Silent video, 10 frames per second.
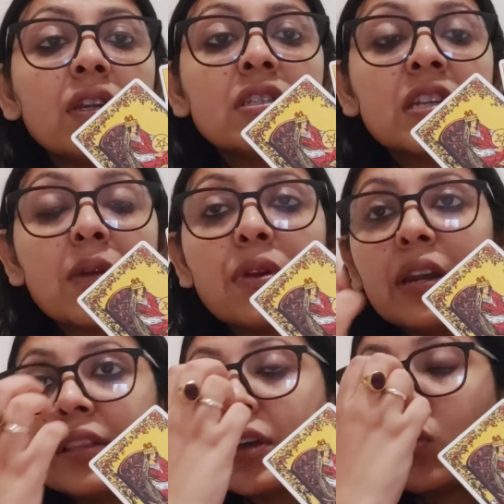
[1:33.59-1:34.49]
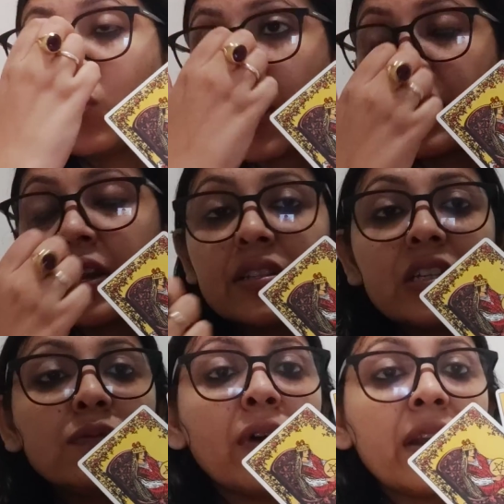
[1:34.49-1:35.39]
very stable in their own
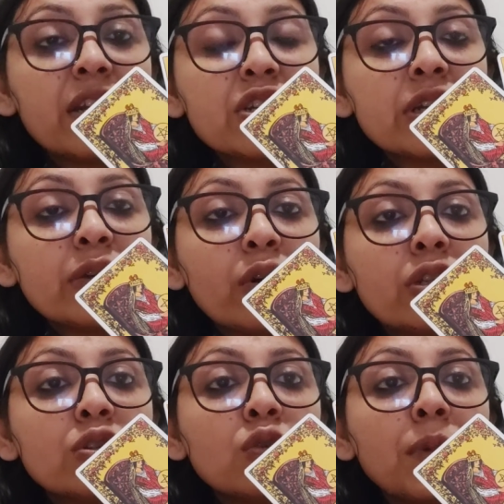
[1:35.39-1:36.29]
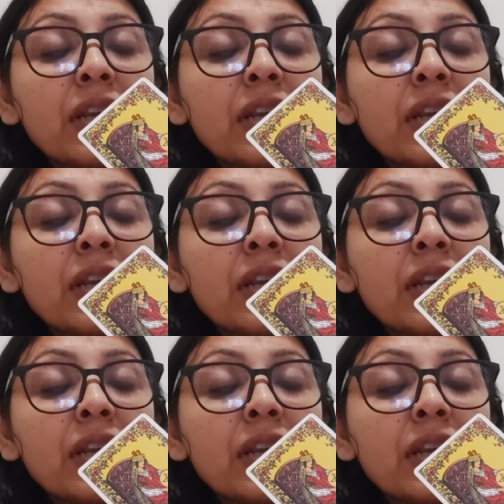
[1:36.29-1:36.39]
energies, financially also,